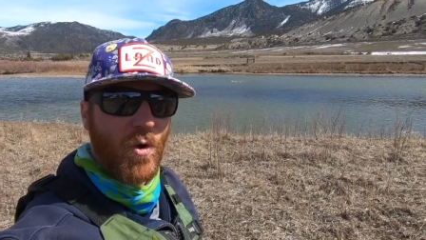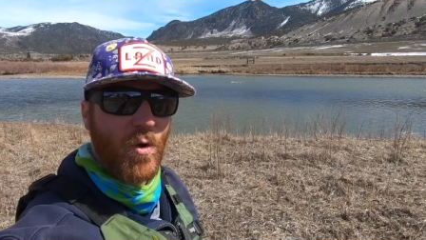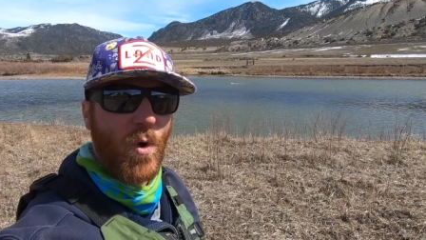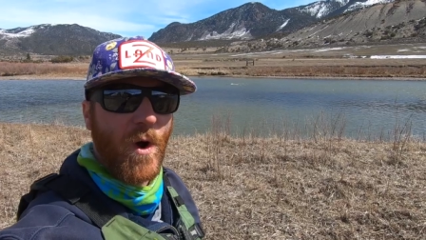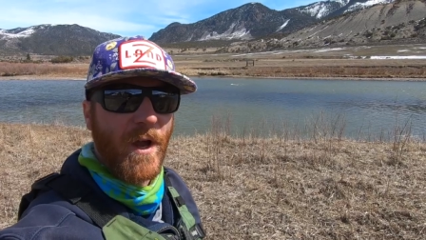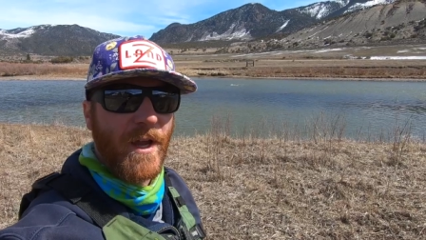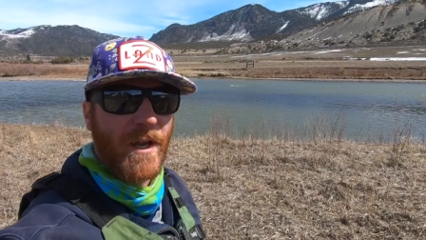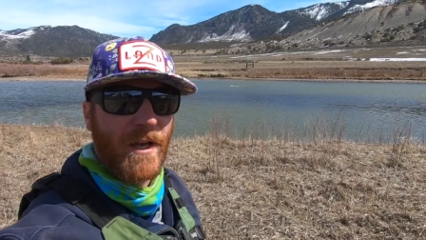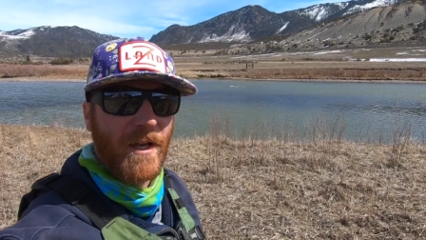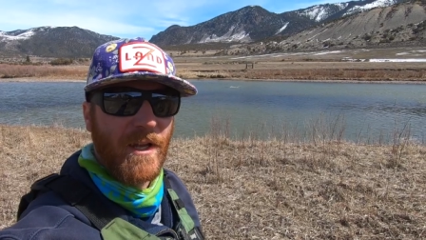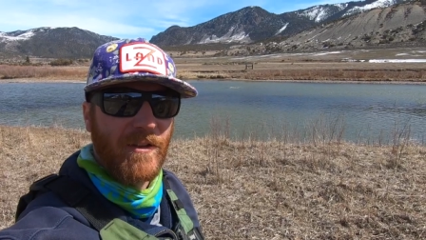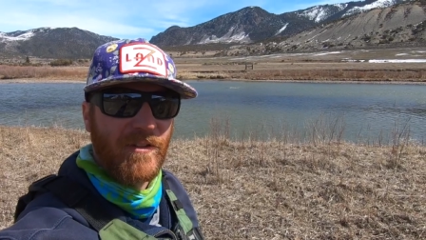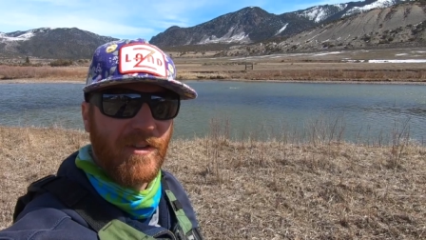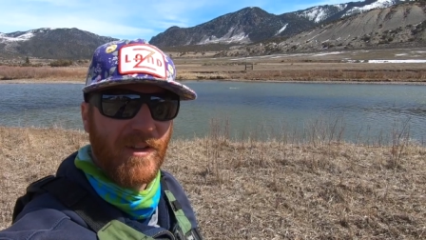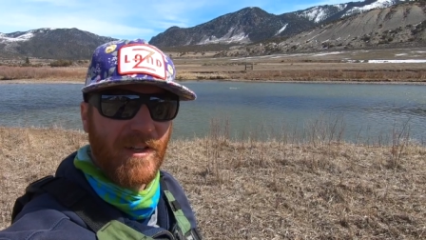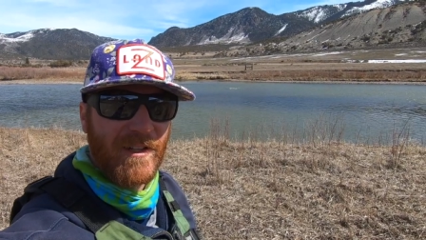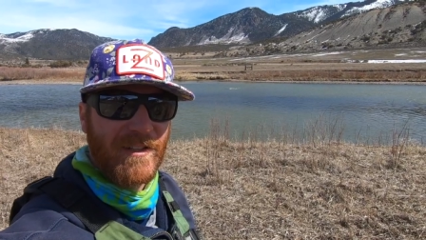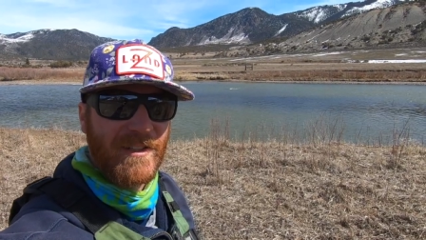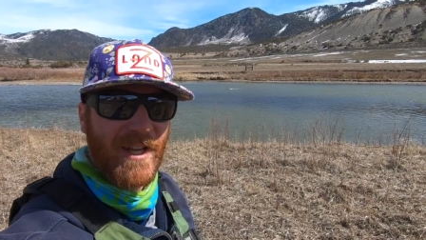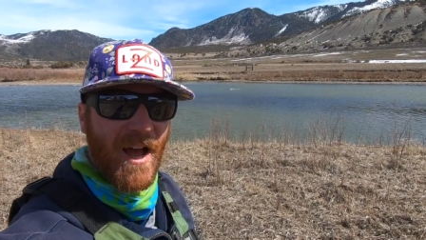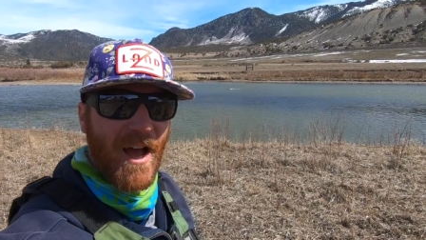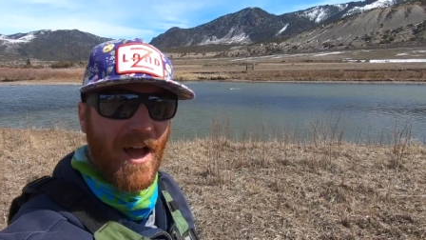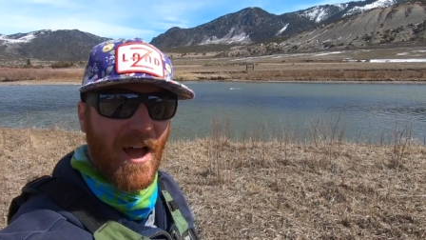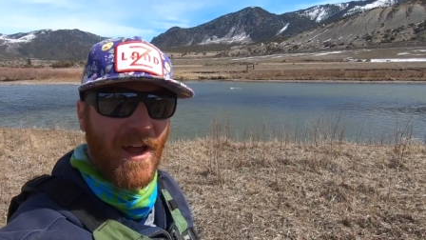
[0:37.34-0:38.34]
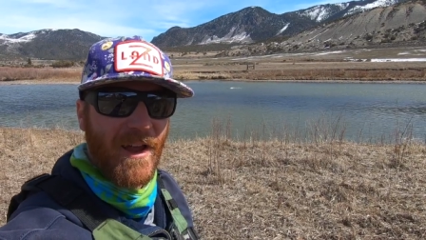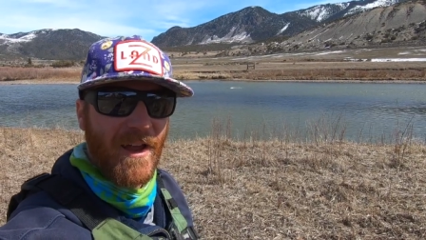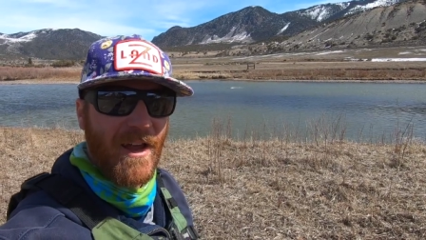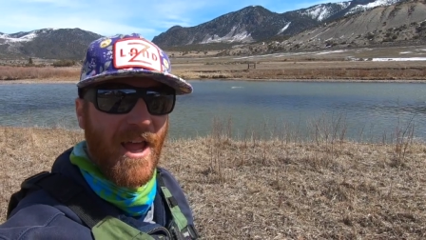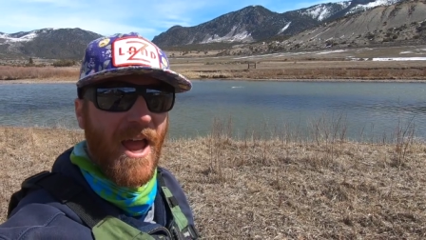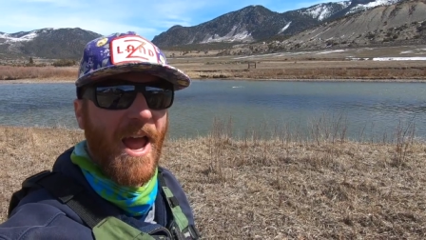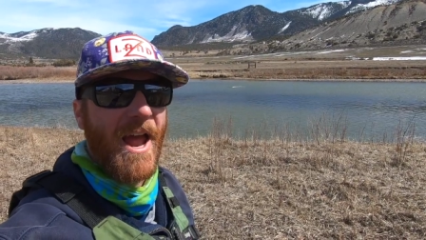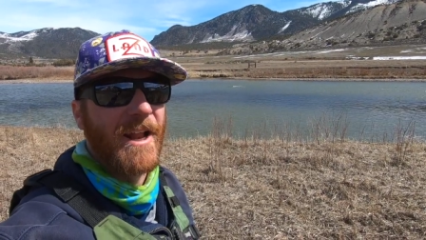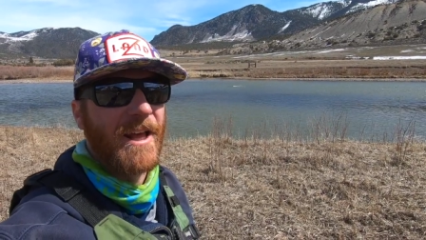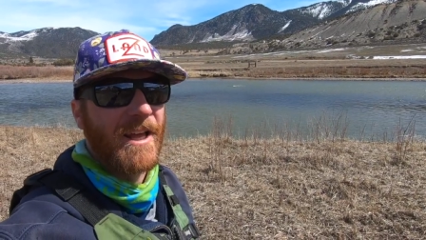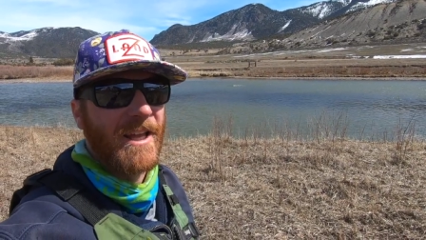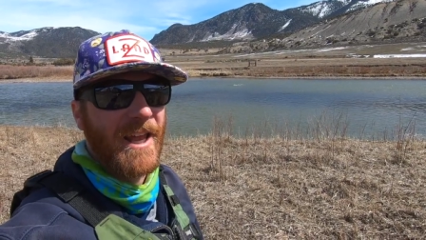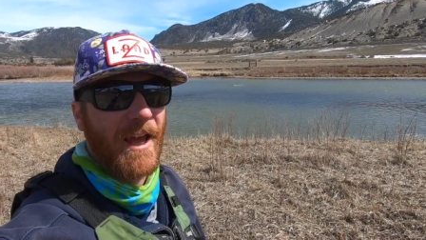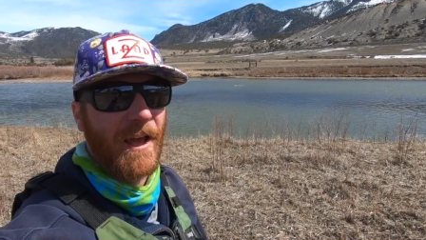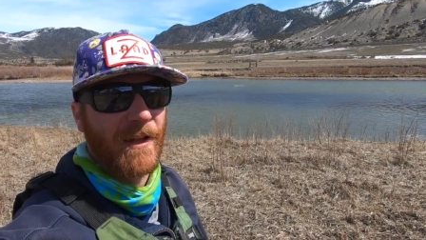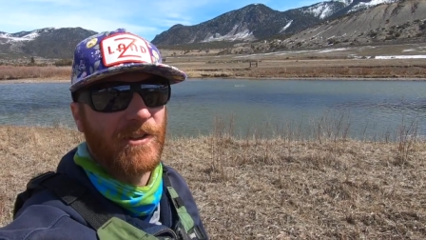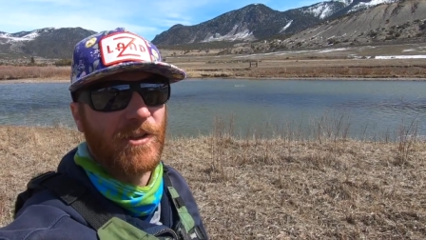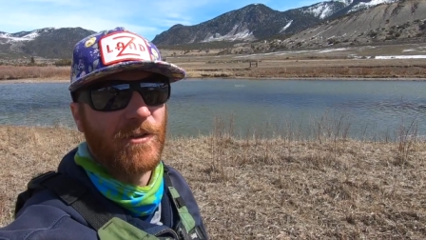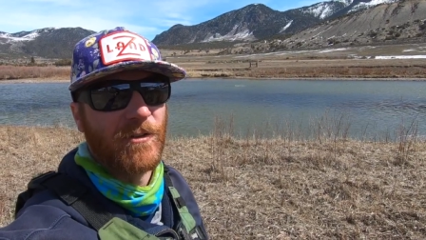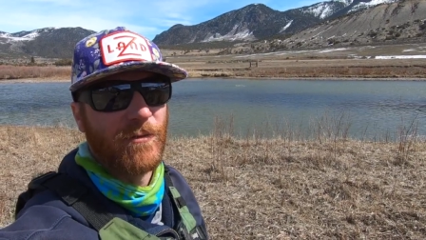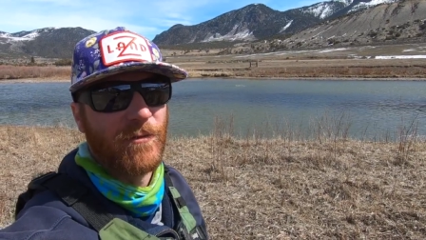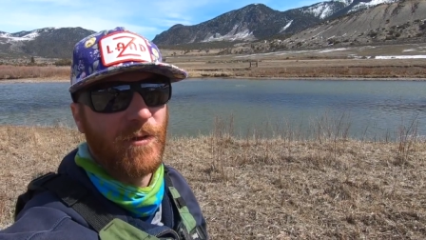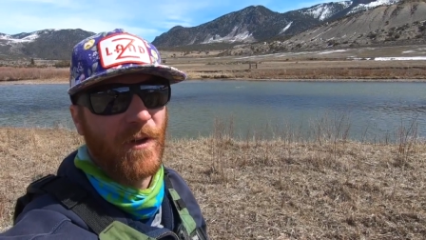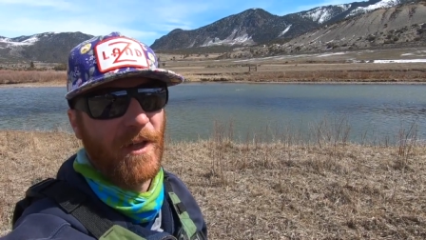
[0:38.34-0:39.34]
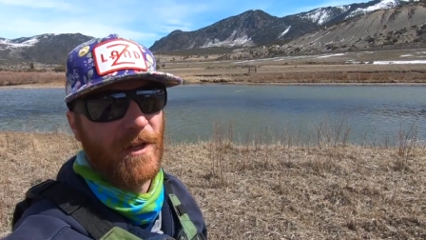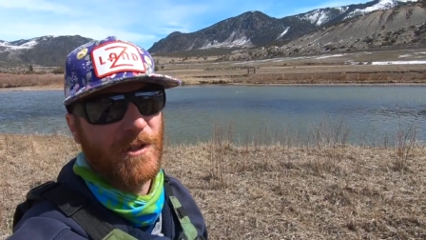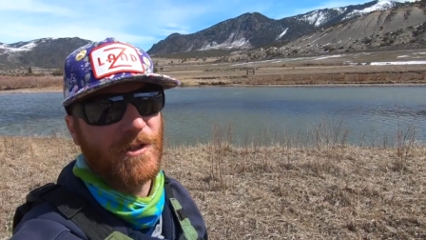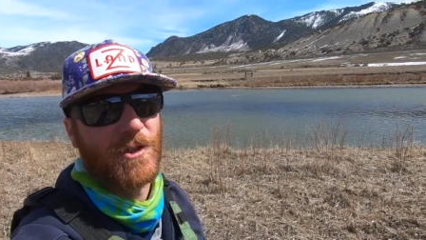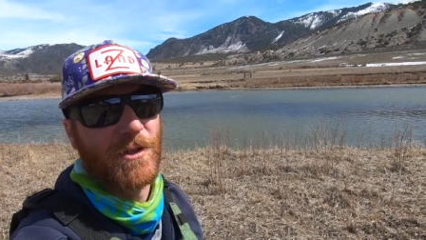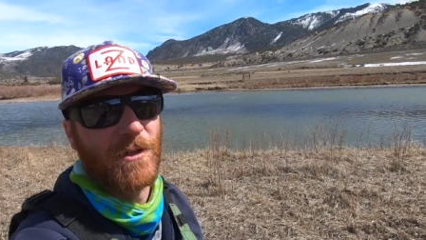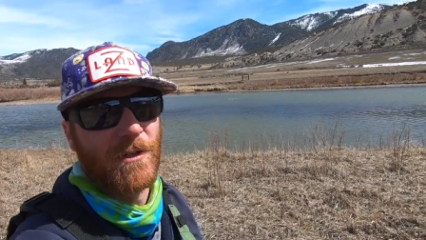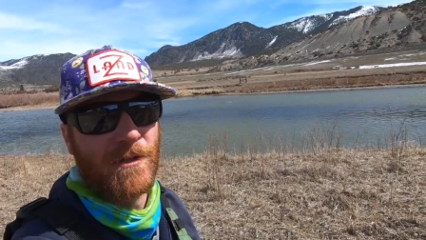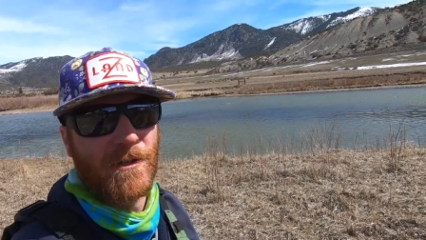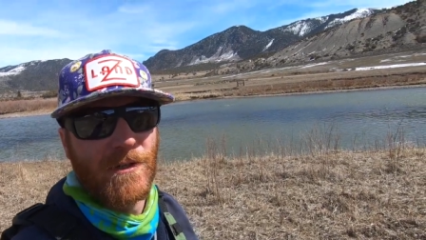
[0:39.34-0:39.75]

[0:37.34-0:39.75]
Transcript: Quick and easy to tie, and it catches fish.